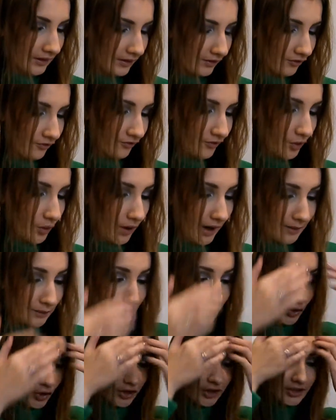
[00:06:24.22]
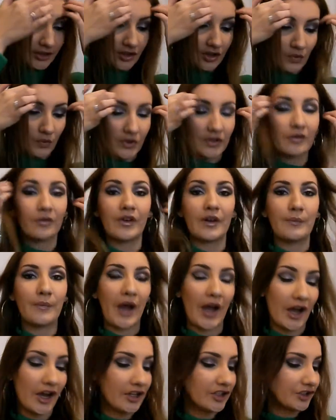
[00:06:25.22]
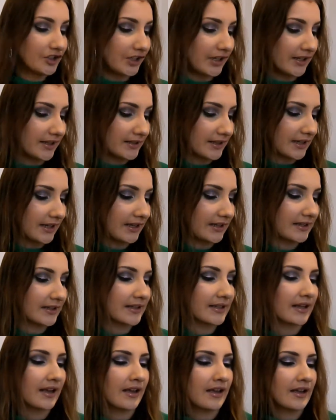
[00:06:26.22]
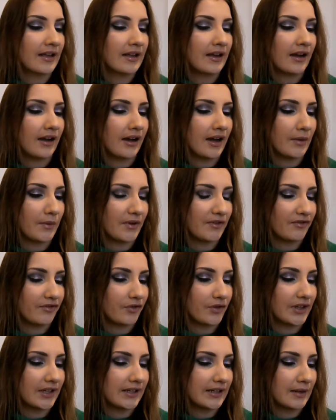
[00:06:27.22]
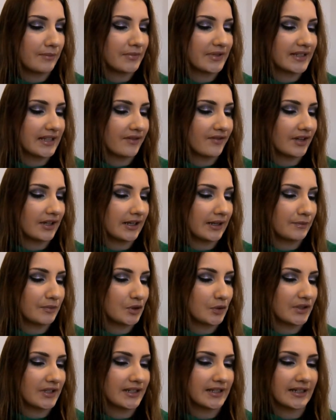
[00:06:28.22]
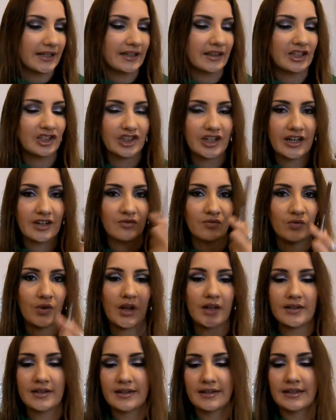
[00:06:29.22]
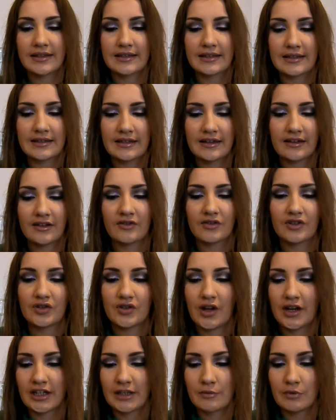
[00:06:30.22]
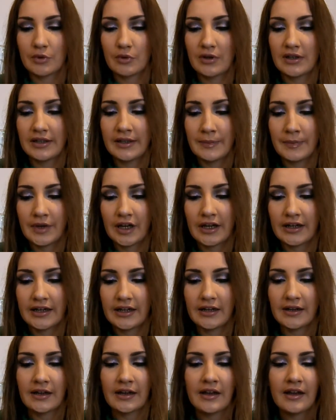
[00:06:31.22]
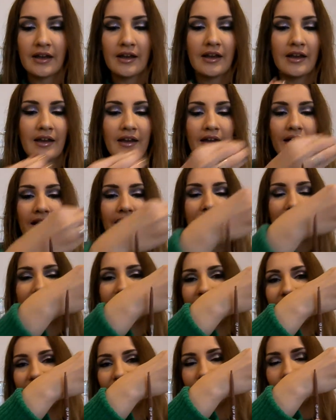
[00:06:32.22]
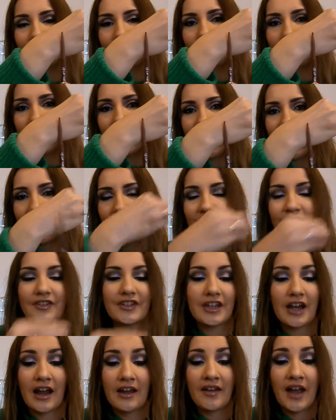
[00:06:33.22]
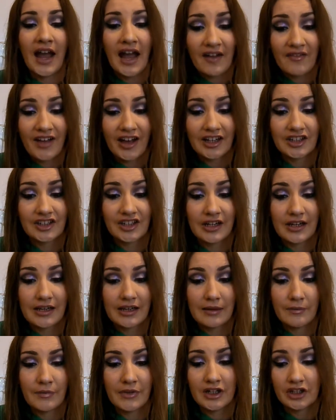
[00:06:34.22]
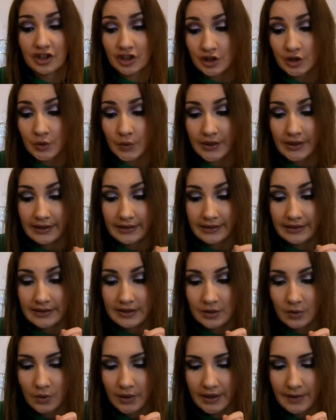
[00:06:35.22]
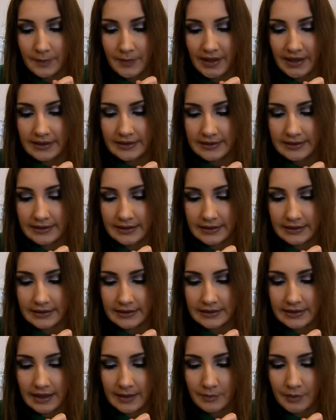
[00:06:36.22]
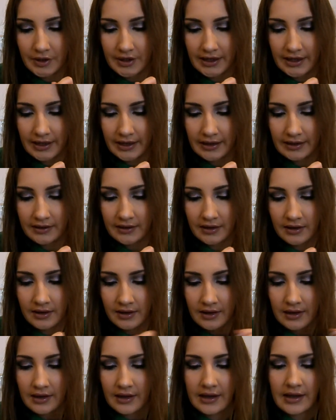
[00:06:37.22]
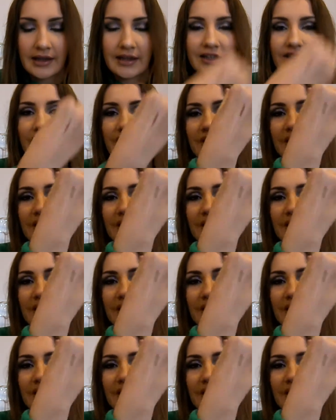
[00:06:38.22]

For a product you wouldn't repurchase, I went for the number 7 lip twister in the shade Rust. This is another retractable lip liner. I haven't got a lot left. I have actually been enjoying this quite a bit since I put it in. It's just